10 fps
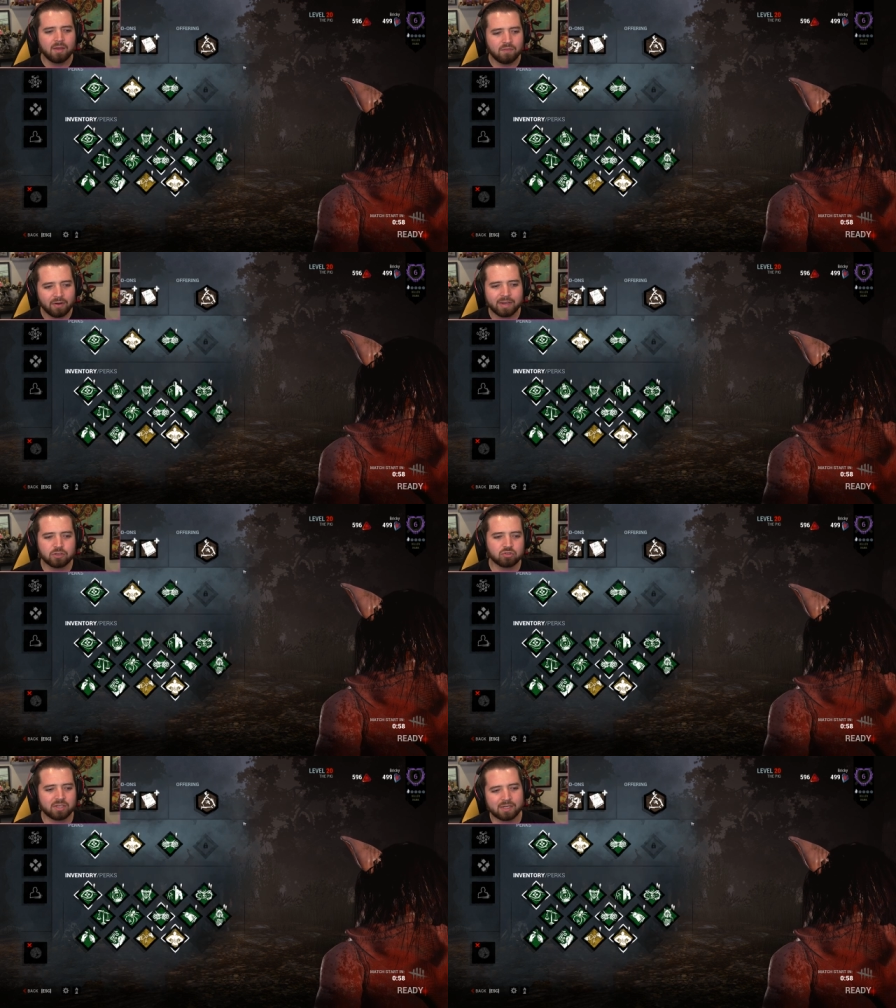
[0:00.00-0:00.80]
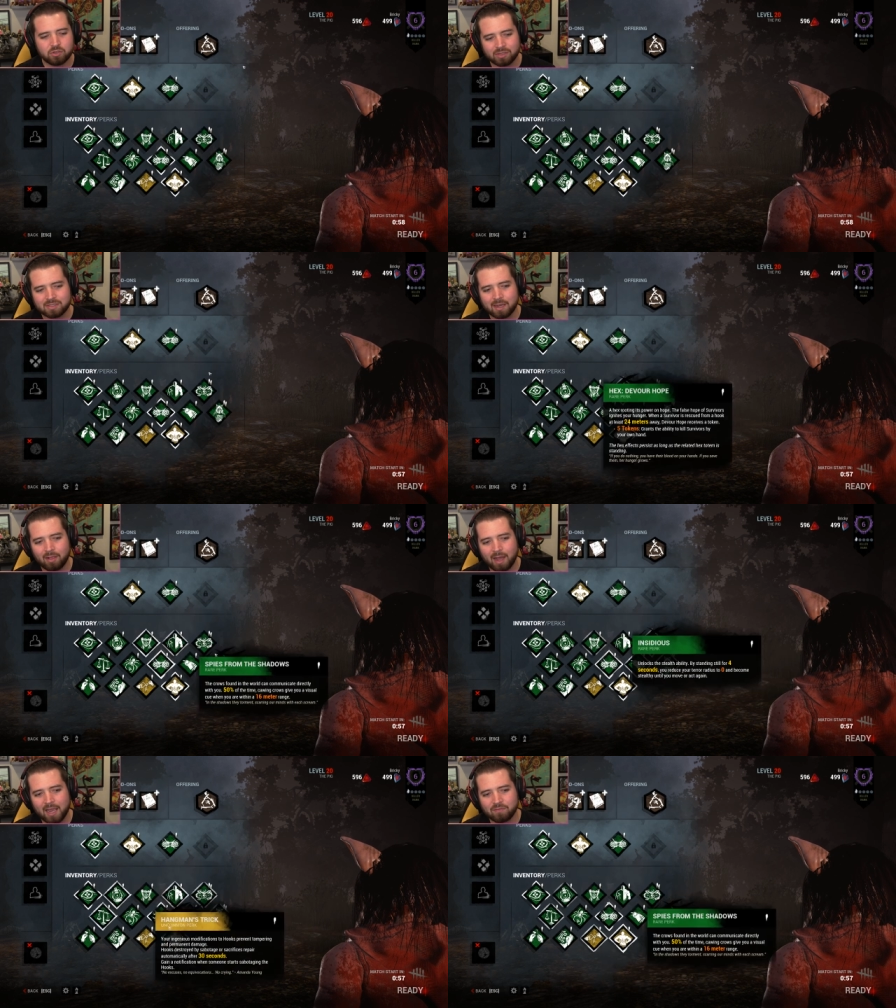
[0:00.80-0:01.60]
Very interesting. As you can
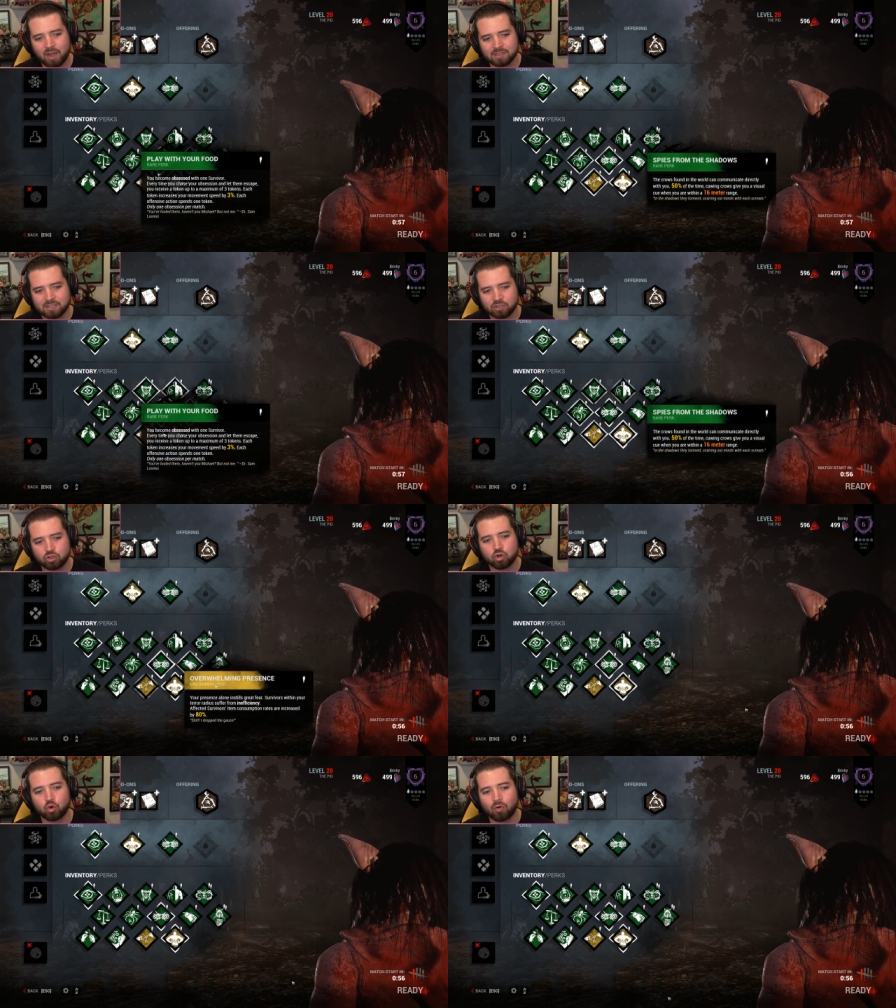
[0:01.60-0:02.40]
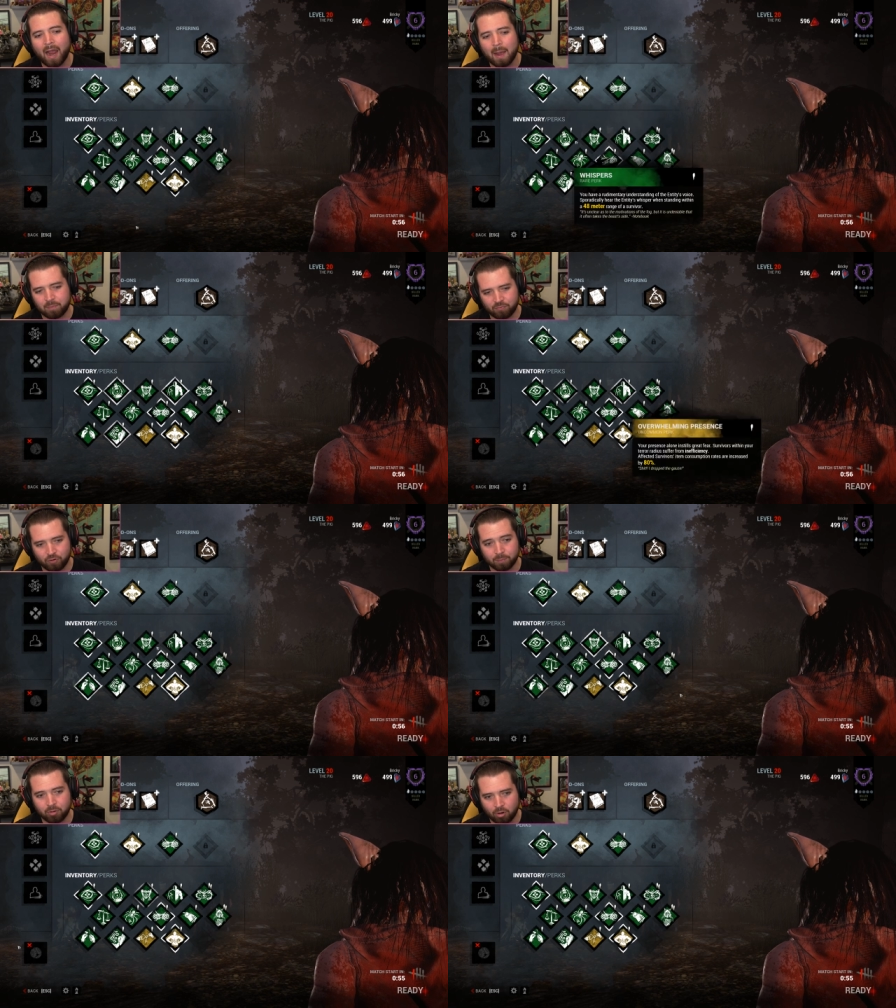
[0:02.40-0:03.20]
tell, I have gotten crap
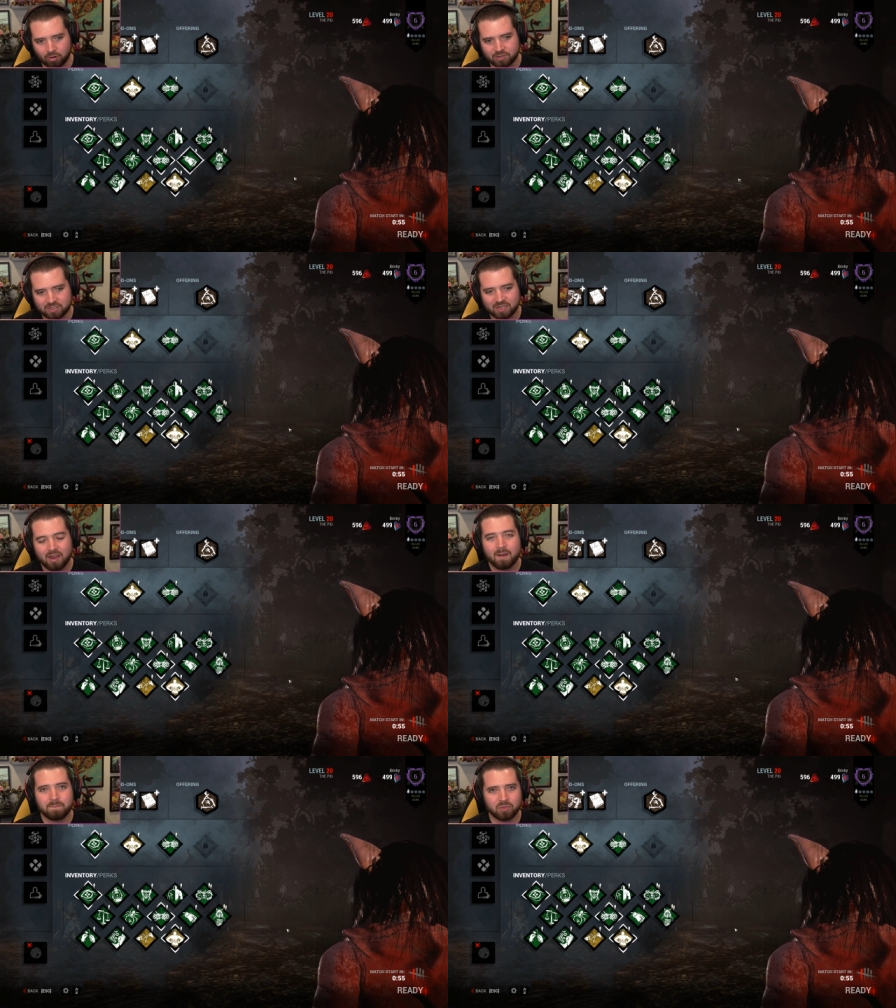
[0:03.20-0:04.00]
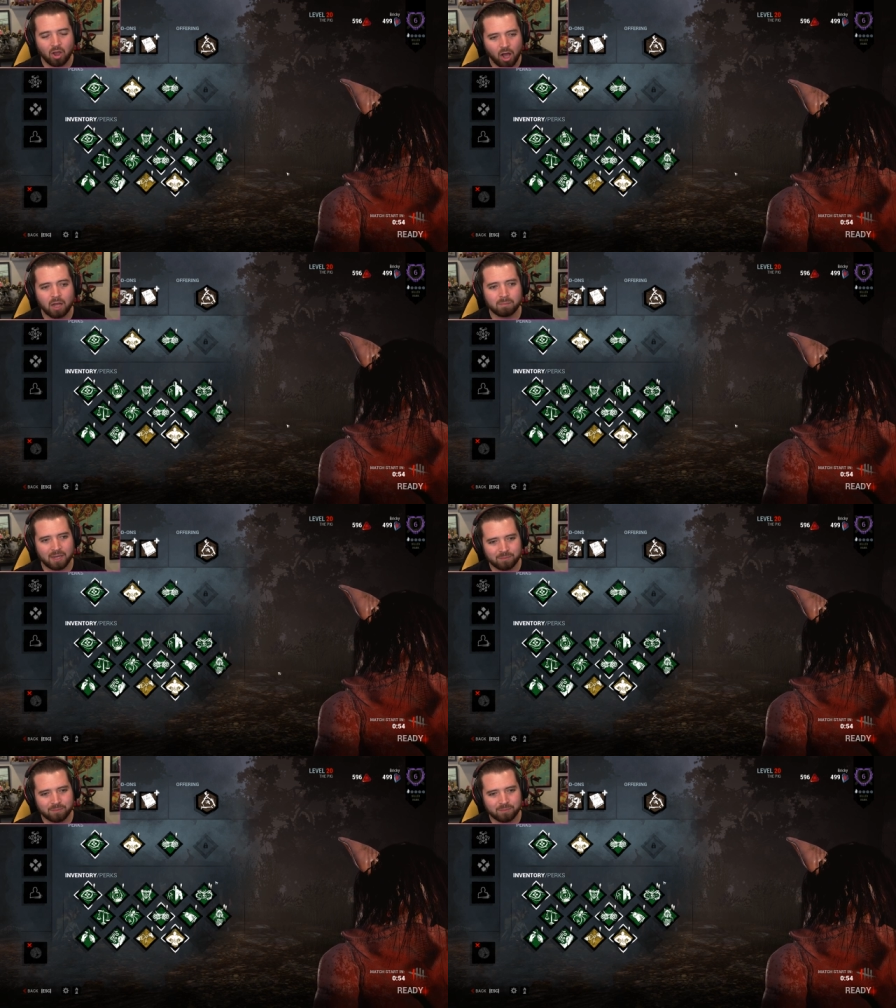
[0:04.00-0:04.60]
for perks. All my